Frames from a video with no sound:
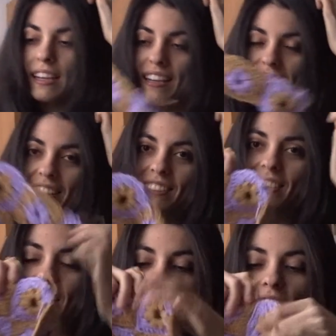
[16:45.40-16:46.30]

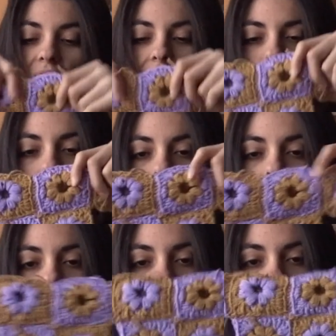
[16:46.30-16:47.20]
Yesterday I was
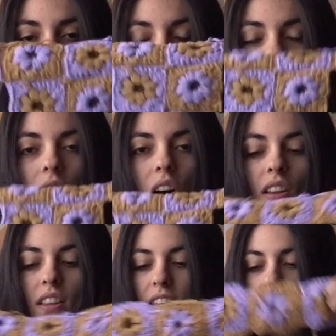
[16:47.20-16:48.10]
connecting
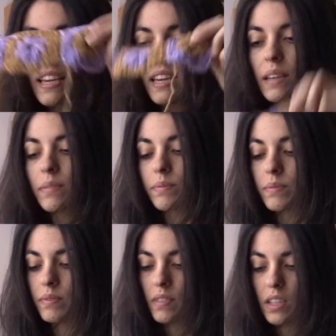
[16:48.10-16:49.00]
all
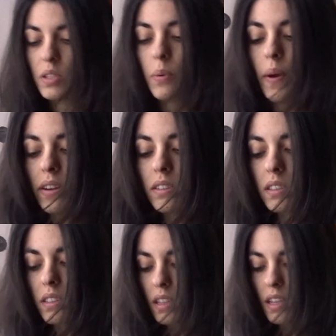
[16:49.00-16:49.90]
the
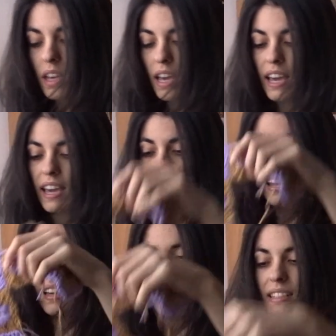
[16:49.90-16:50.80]
squares
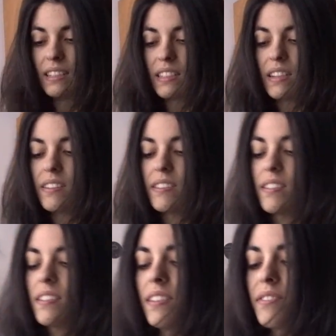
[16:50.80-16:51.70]
and
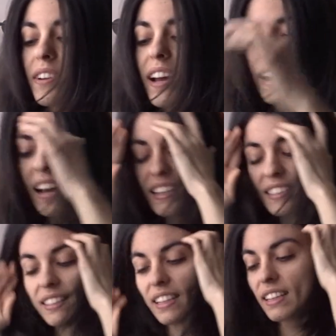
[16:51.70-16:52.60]

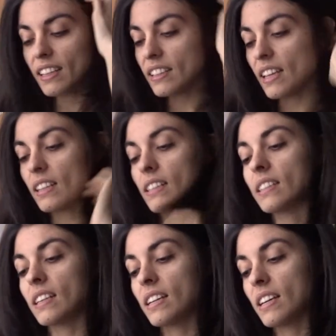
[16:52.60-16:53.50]
realizing
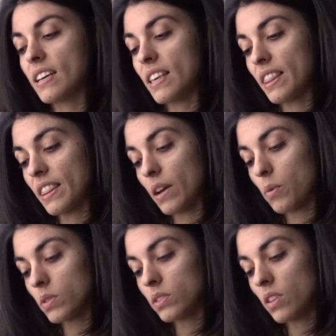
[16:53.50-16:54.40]
that there
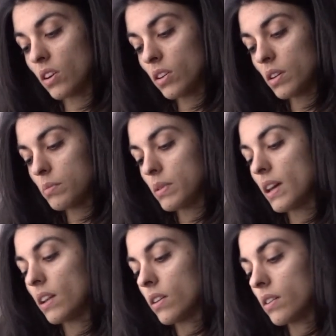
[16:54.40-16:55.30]
was not gonna be
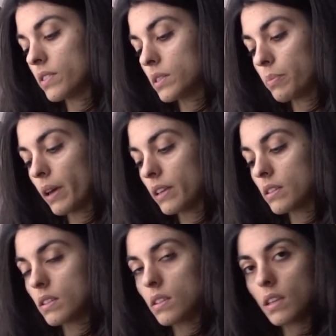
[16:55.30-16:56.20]
a lot of
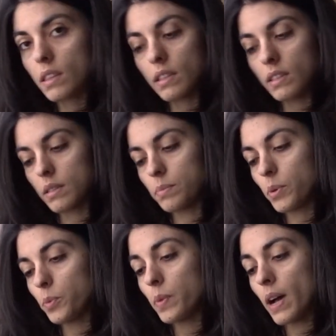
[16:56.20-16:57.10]
space in this
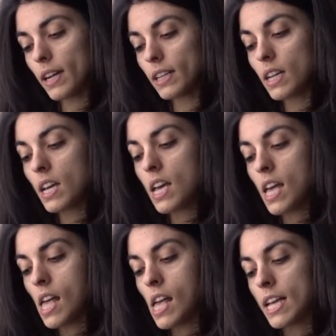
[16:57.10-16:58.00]
boom bag.
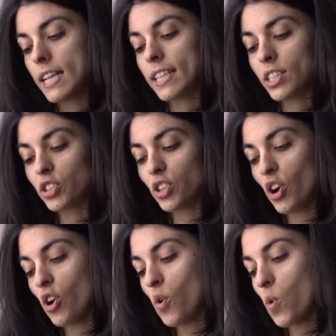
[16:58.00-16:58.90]

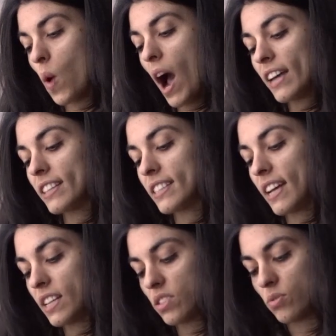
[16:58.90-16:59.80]
So I
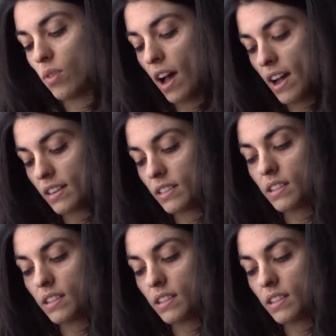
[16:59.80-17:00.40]
decided to add